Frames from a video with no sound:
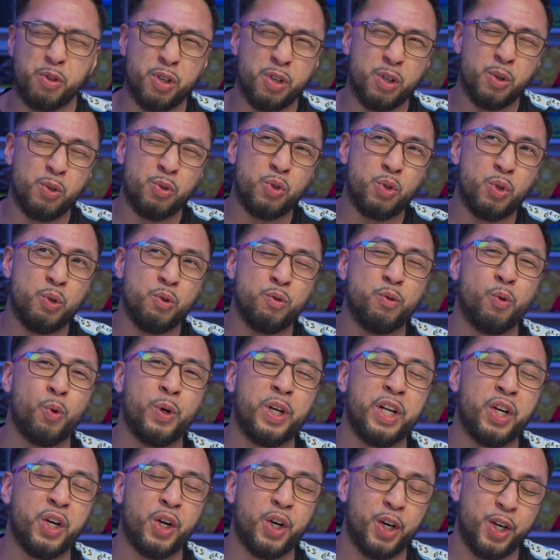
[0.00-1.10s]
to two
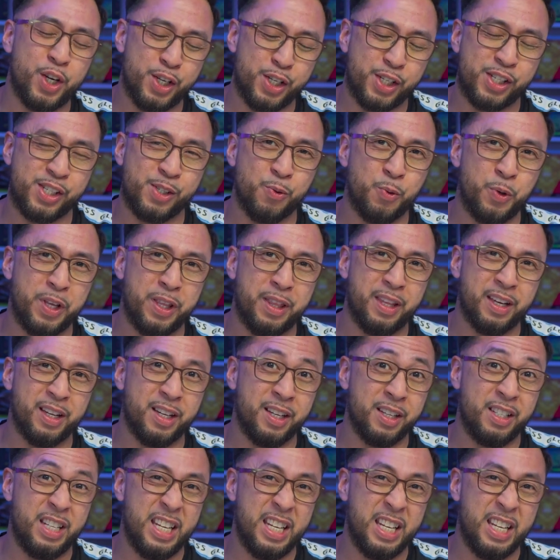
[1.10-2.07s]
forty hertz with uh,